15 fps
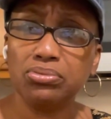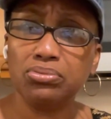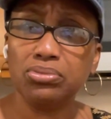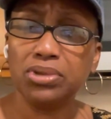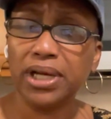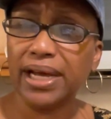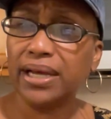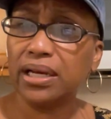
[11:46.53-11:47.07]

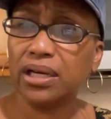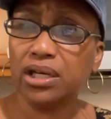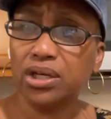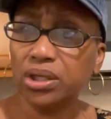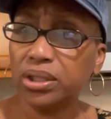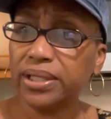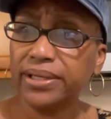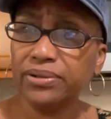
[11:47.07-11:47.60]
like
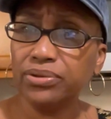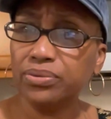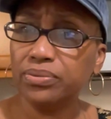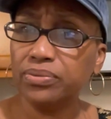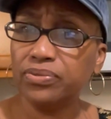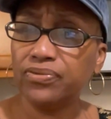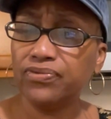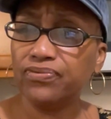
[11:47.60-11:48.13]
cooking
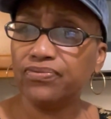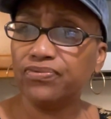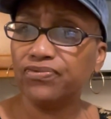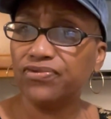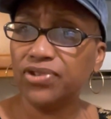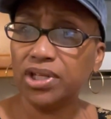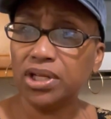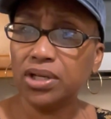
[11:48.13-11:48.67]

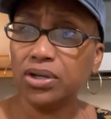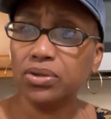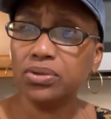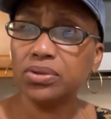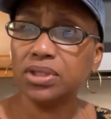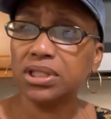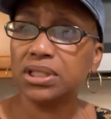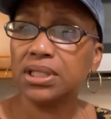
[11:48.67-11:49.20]
videos
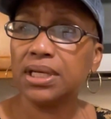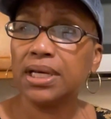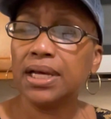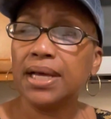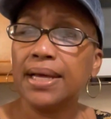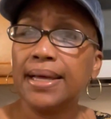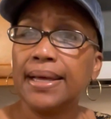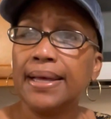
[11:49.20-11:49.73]

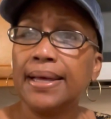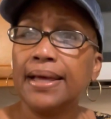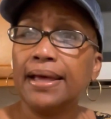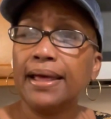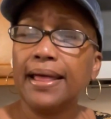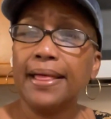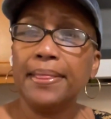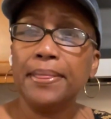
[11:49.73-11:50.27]

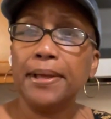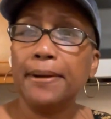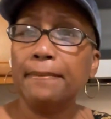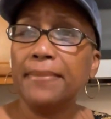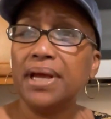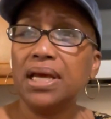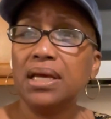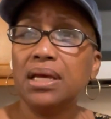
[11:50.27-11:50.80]
and they're
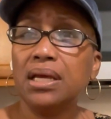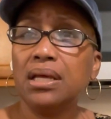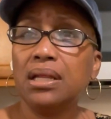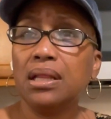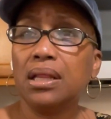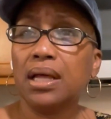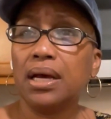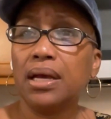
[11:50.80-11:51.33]

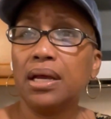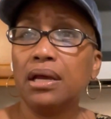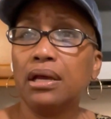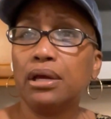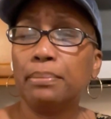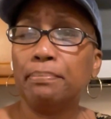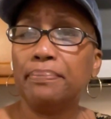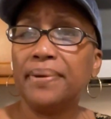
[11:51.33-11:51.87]
making like
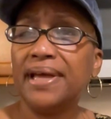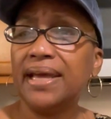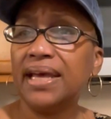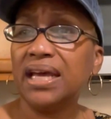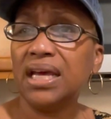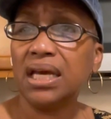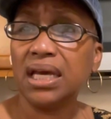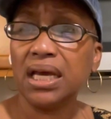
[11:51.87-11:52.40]

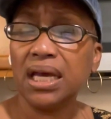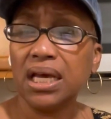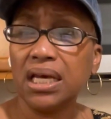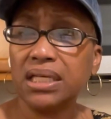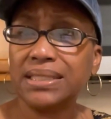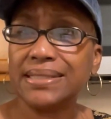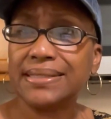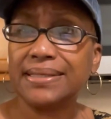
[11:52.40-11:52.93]

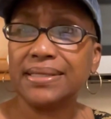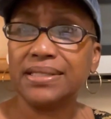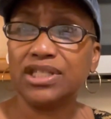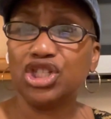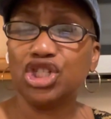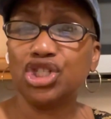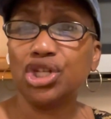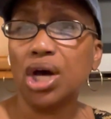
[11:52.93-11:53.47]
pancakes and
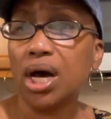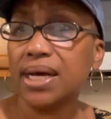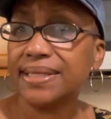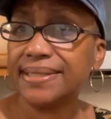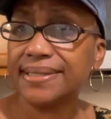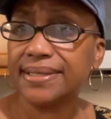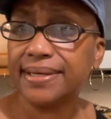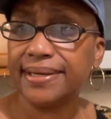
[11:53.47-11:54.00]

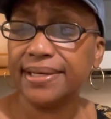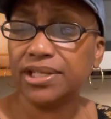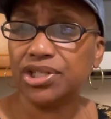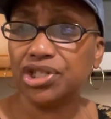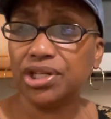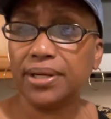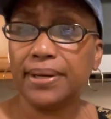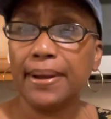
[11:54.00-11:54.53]
sausage
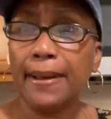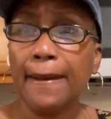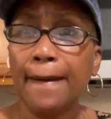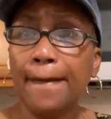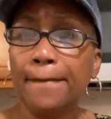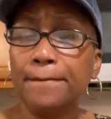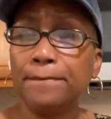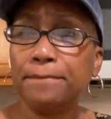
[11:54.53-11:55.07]
and
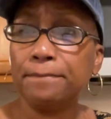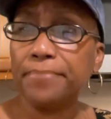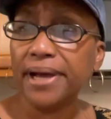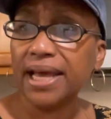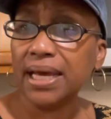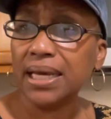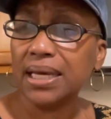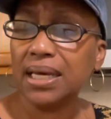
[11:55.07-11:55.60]

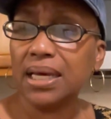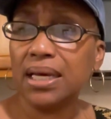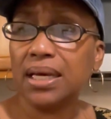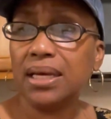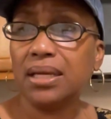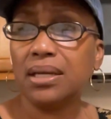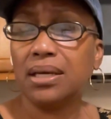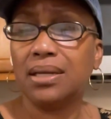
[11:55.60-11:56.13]

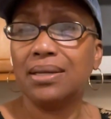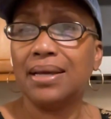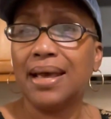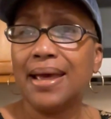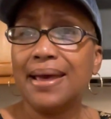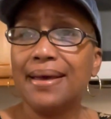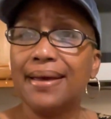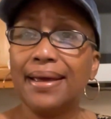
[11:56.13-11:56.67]
bacon and
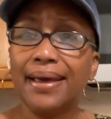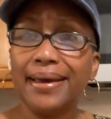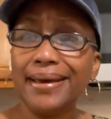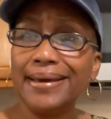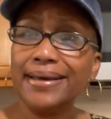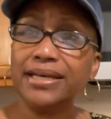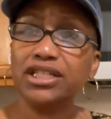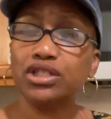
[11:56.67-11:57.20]

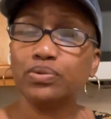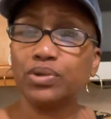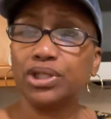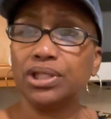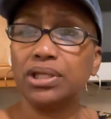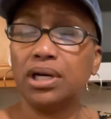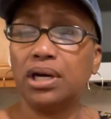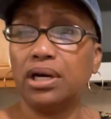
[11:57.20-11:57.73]
eggs
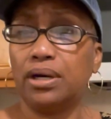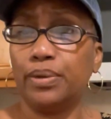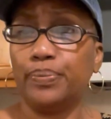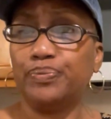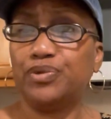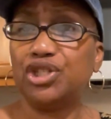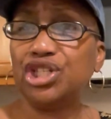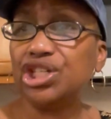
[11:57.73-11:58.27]
with
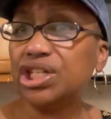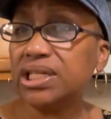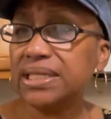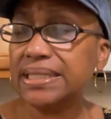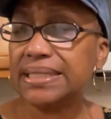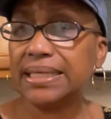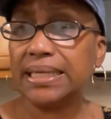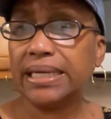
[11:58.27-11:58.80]

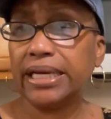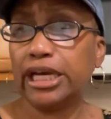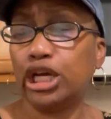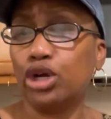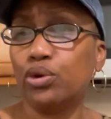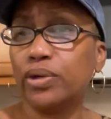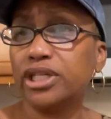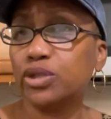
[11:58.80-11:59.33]
cheese in it and
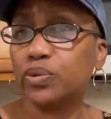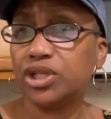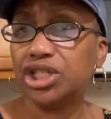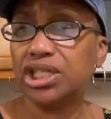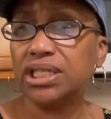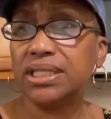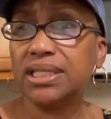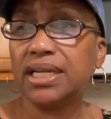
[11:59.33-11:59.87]
grits with
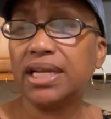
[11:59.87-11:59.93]
cheese in